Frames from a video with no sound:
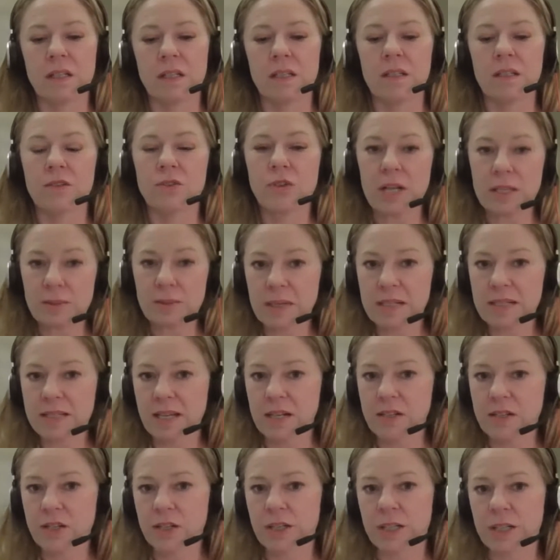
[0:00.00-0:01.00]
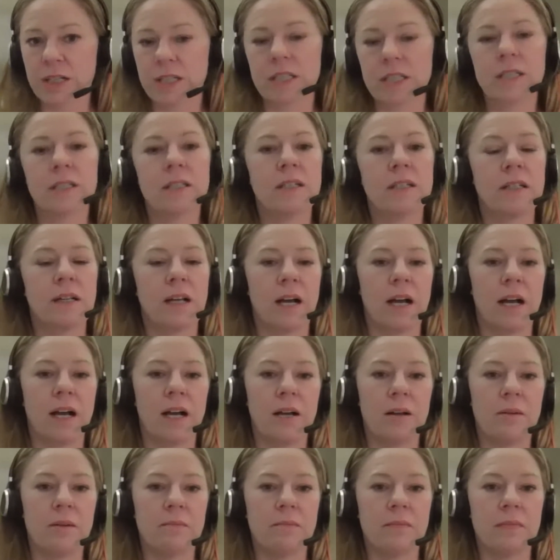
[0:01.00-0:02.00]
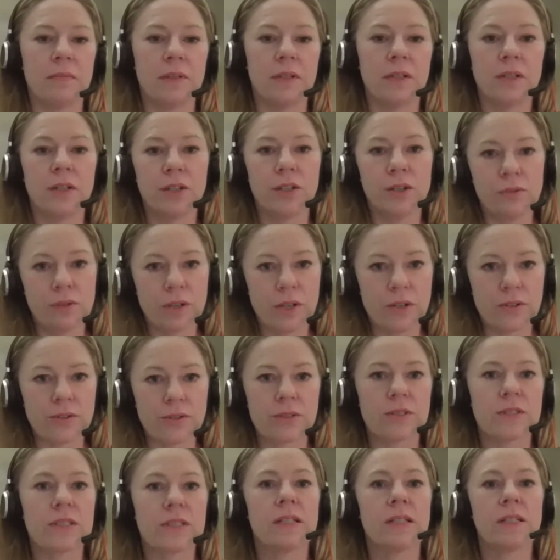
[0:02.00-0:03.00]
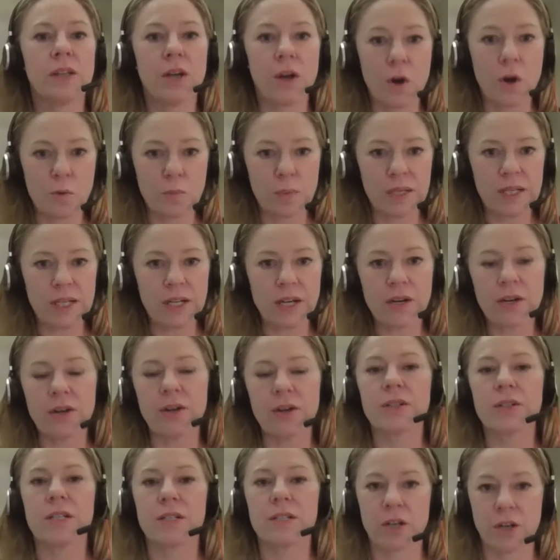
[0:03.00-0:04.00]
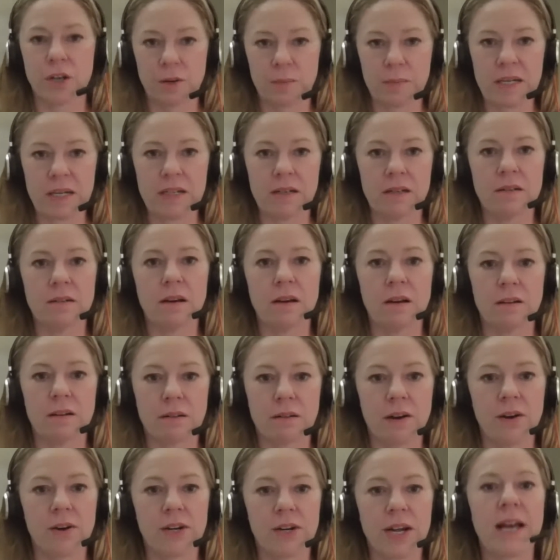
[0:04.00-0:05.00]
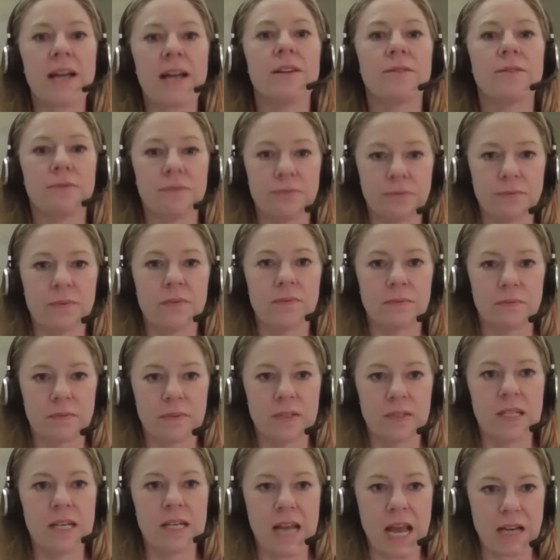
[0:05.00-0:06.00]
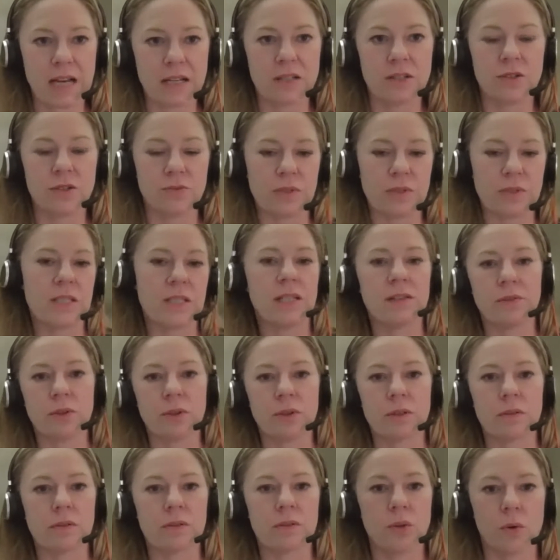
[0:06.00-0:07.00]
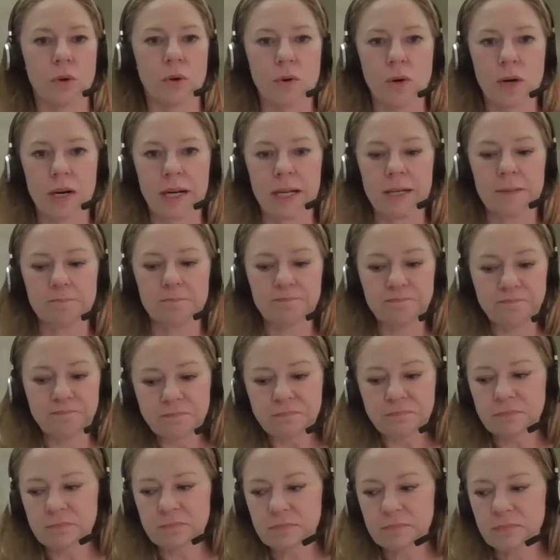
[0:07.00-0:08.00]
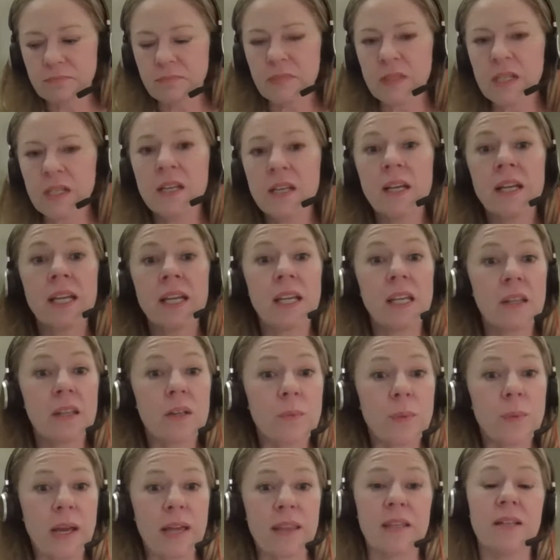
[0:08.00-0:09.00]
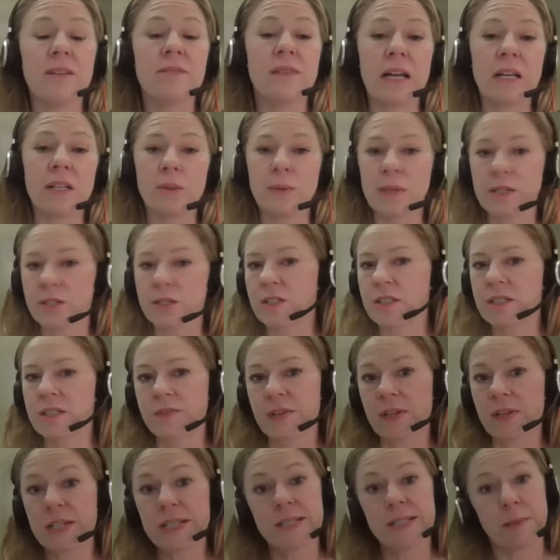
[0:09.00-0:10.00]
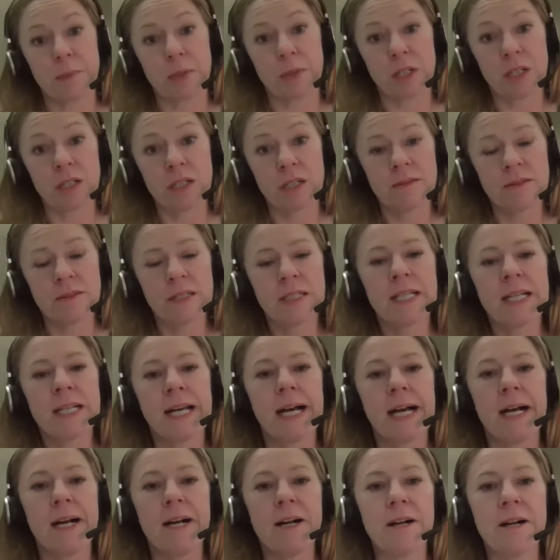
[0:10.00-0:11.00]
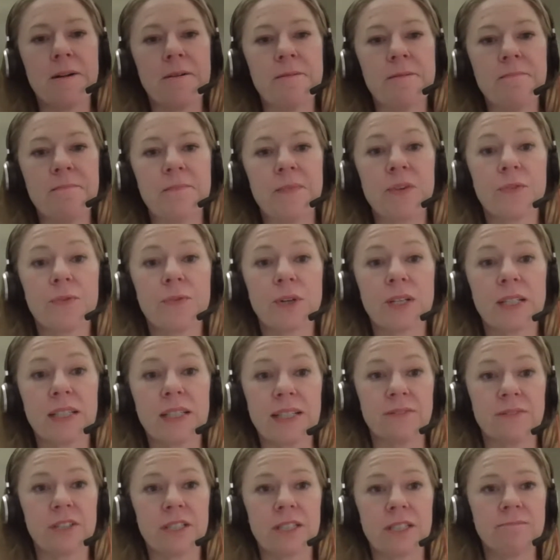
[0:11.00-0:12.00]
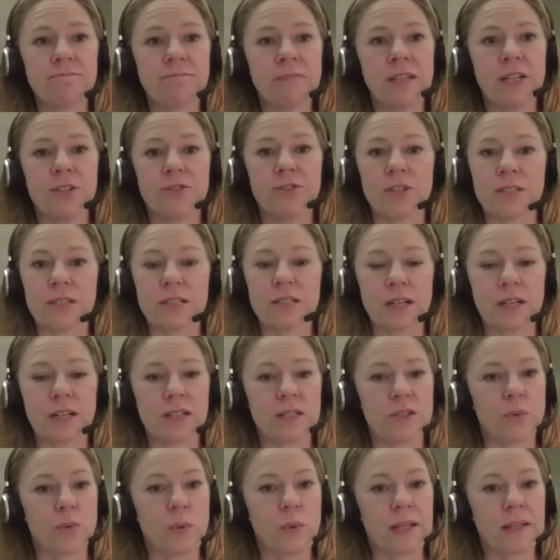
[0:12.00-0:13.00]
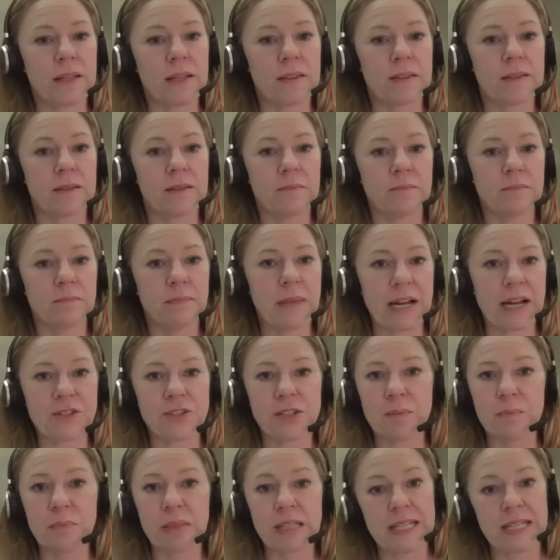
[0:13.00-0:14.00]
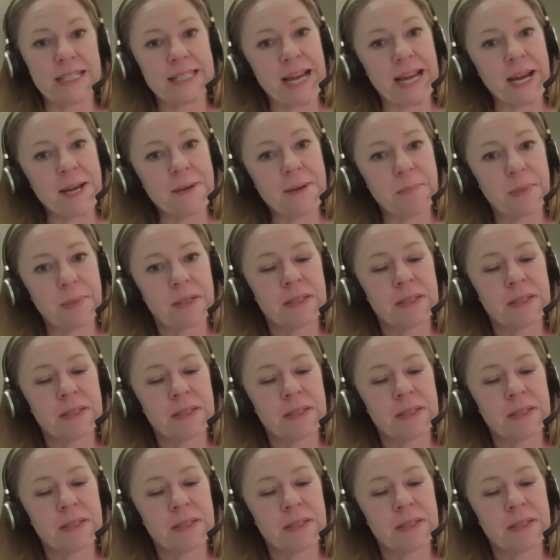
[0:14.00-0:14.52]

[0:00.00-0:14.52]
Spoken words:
transplant center, UNOS, the OPO determine are kind of next to receive your organ. Either way, the evaluation is very similar. For liver, it just starts with matching blood type.